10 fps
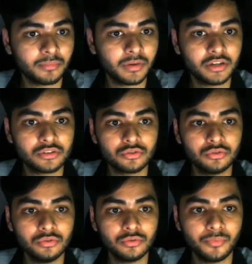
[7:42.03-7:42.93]

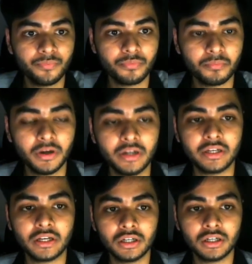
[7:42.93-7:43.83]
so
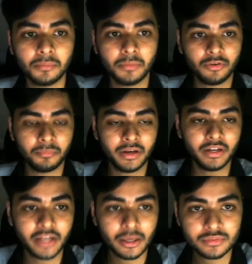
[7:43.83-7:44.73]
but many a
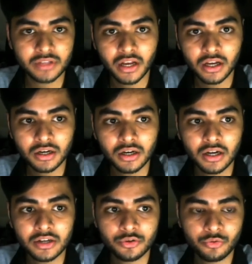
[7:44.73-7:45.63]
times there
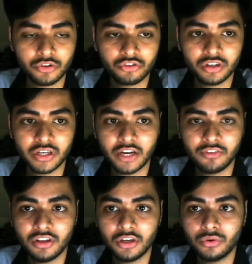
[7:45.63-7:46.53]
are situations that
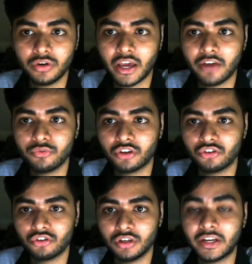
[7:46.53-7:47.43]
we don't have to
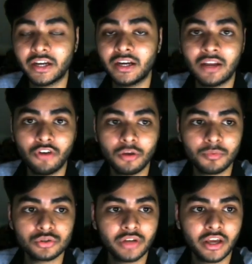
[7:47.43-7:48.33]
actually, like,
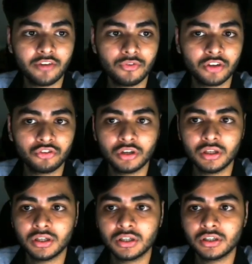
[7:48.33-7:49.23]
developers don't have to actually